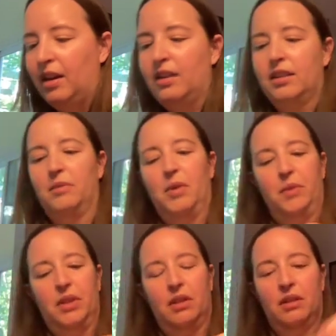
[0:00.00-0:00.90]

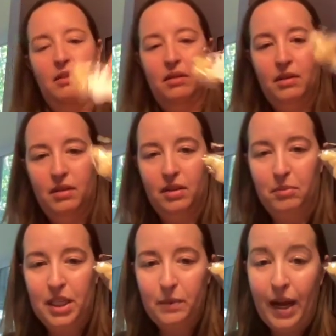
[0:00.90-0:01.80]
some
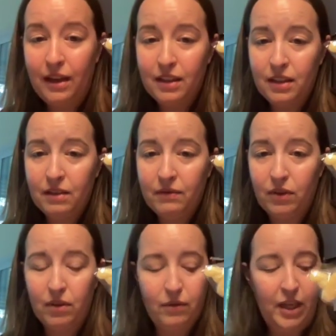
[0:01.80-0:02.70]
beeswax
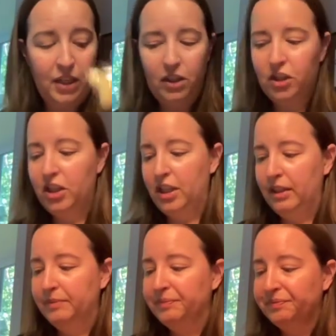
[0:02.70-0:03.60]
for thread
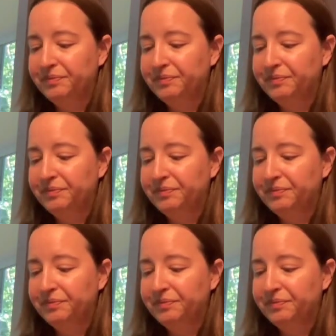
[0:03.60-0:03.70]
conditioning.